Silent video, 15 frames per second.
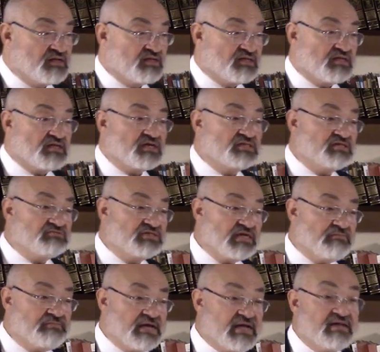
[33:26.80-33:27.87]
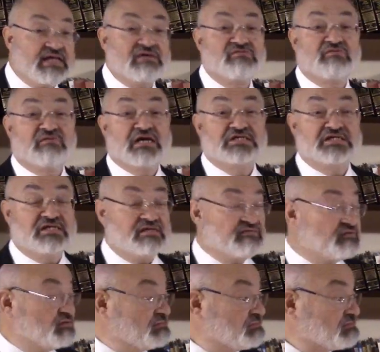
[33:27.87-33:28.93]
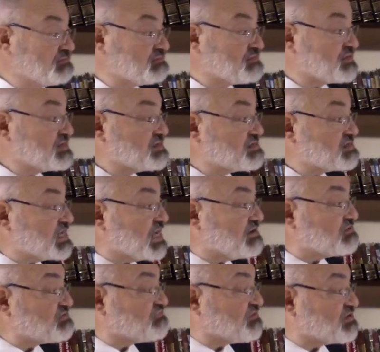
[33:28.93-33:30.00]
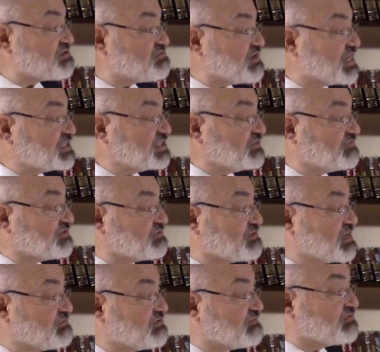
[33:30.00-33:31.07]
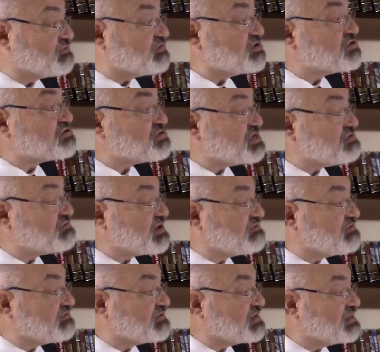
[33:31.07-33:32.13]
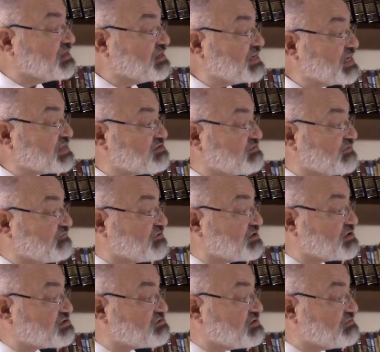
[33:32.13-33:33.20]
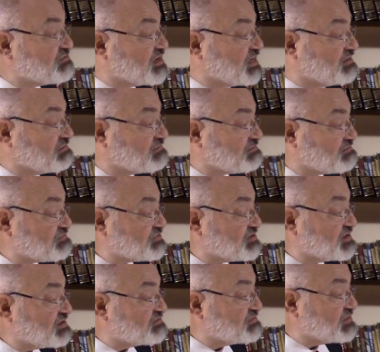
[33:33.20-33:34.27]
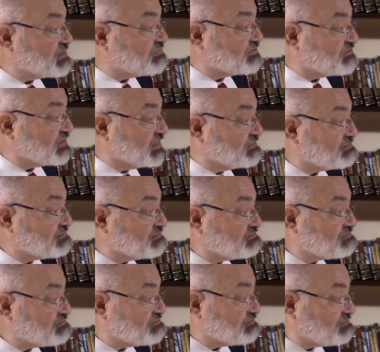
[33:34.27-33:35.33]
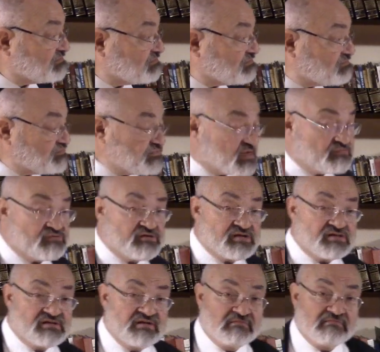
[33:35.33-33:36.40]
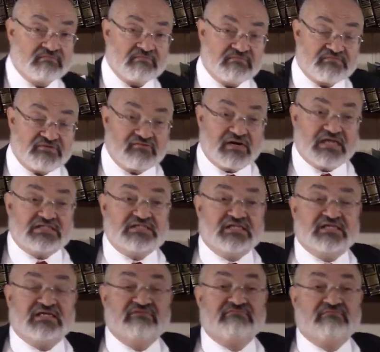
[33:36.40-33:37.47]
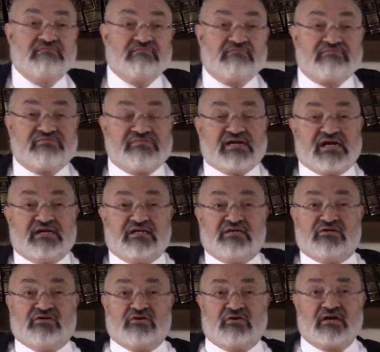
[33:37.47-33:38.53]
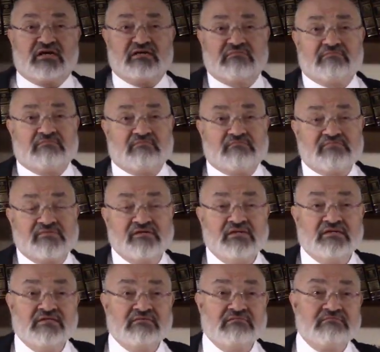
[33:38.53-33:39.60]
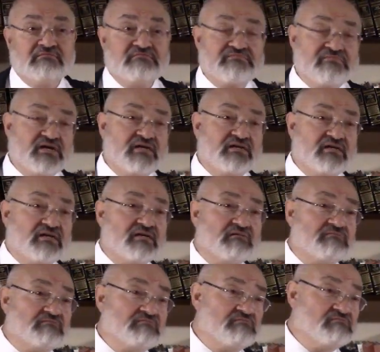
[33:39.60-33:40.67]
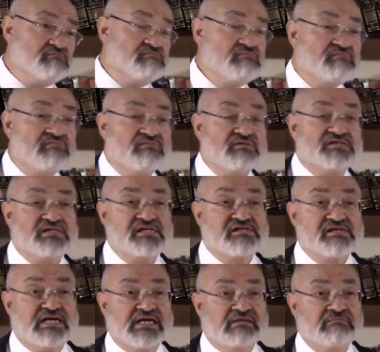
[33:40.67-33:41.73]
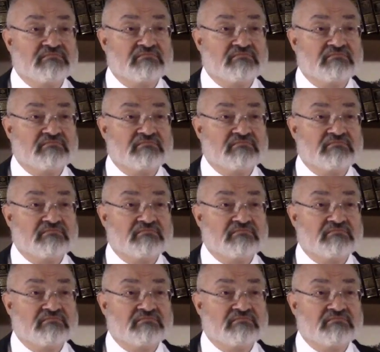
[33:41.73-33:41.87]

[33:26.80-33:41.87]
the Duchy of Champagne? That's where Rashi lived. So how far is Rashi from the Rhine River? Well, you can see the Rhine River. That's the river in the extreme right of the map on the right. My point is, Rashi lived not in New York, but, what should I say?